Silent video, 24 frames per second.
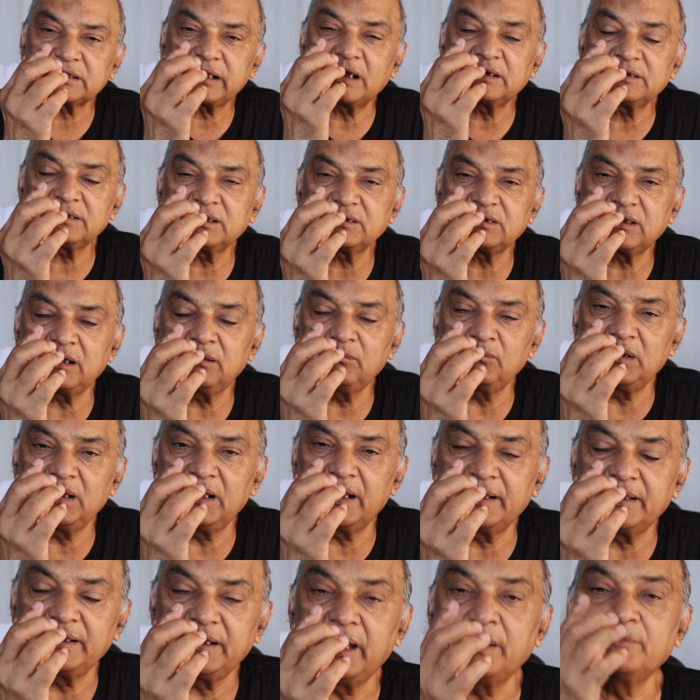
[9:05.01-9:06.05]
33
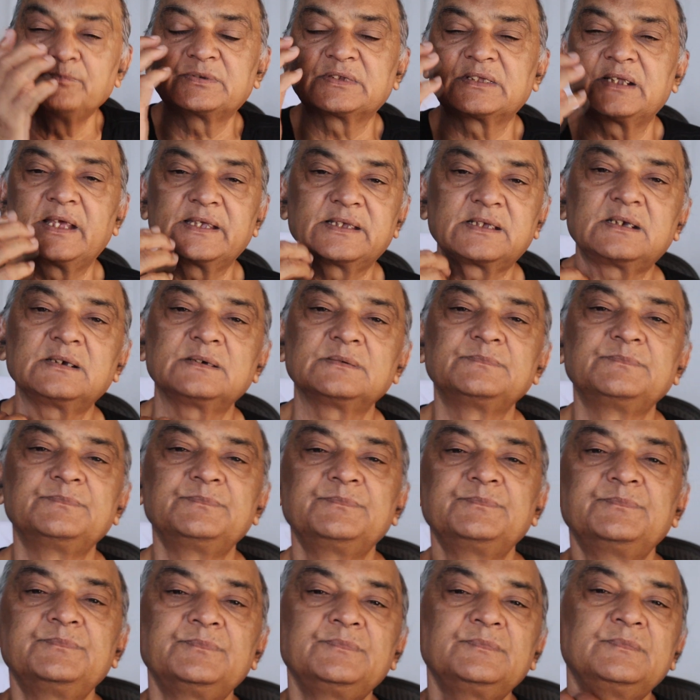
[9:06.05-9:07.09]
million names like.
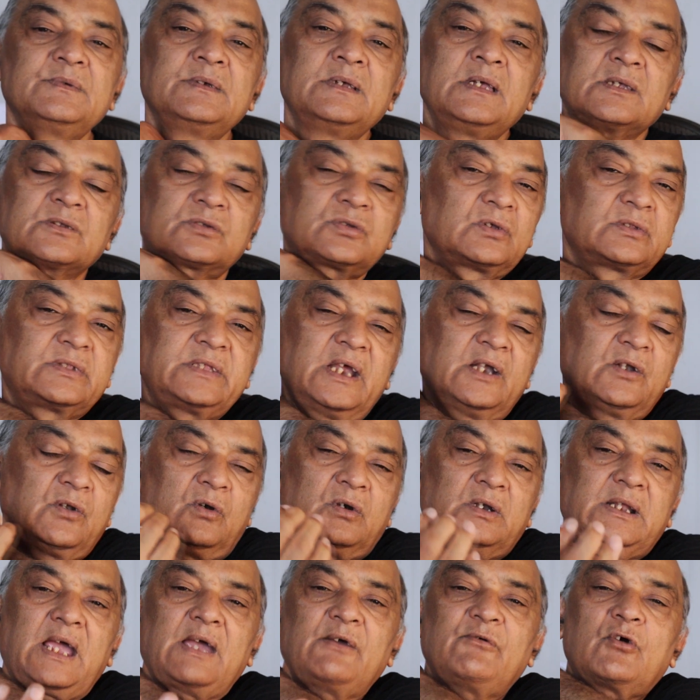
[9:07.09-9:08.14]
So they
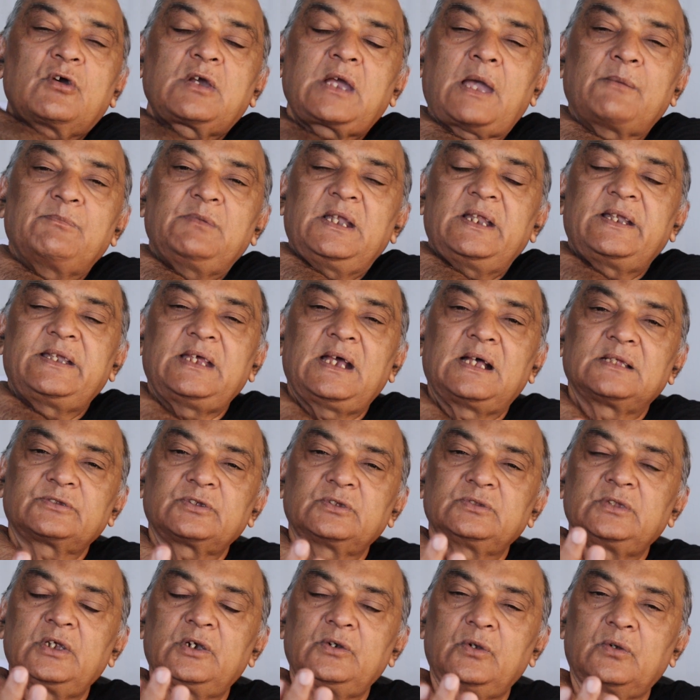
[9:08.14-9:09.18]
don't have vocabulary
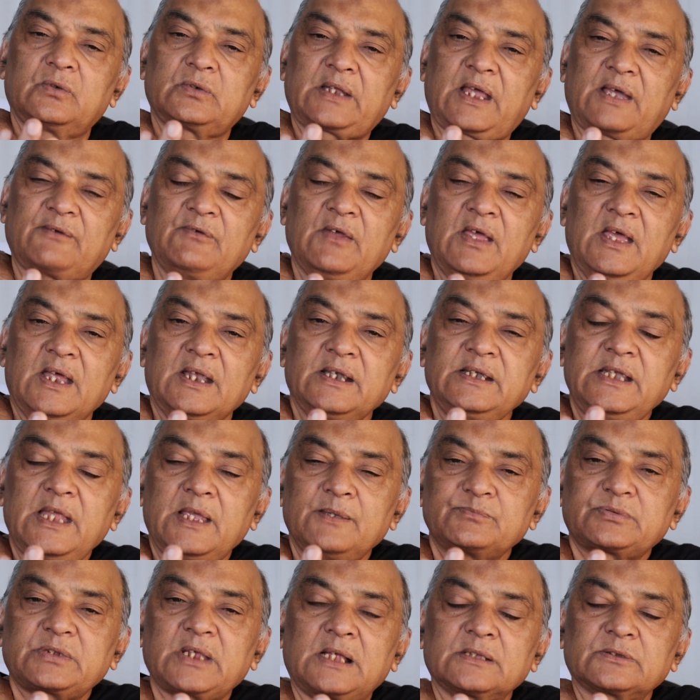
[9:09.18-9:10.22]
also, they don't have
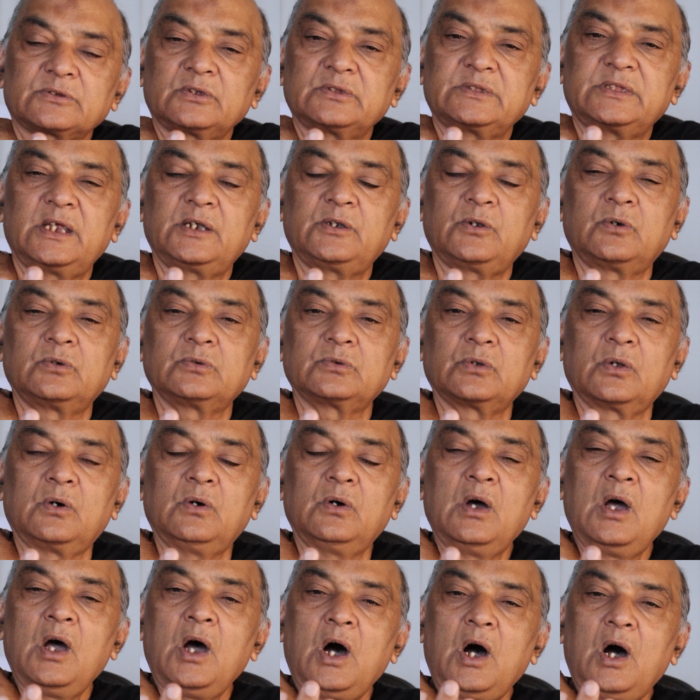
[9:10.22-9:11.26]
names also, they don't
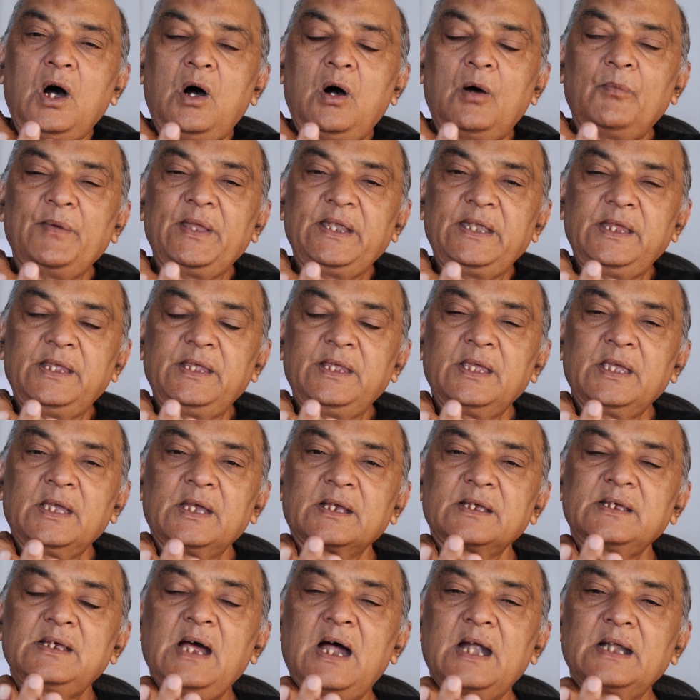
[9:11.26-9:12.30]
know how many
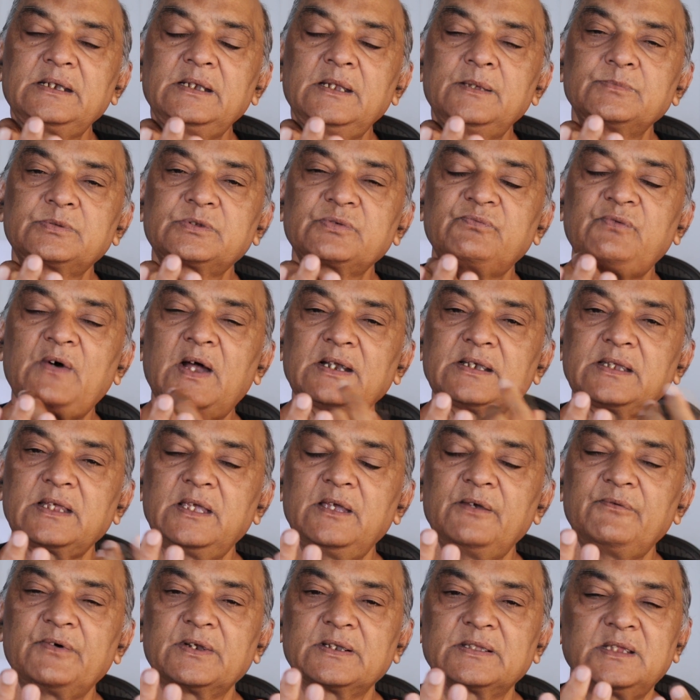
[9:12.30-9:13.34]
God names,
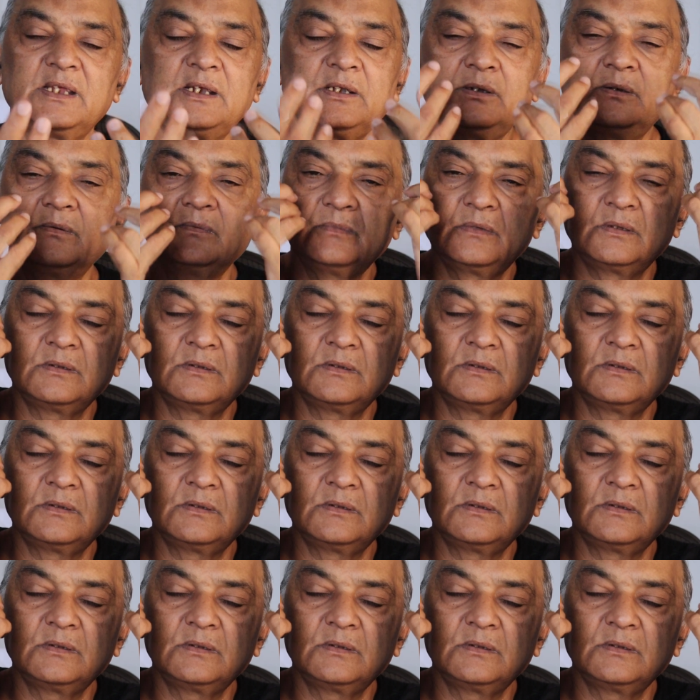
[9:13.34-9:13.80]
whatever, they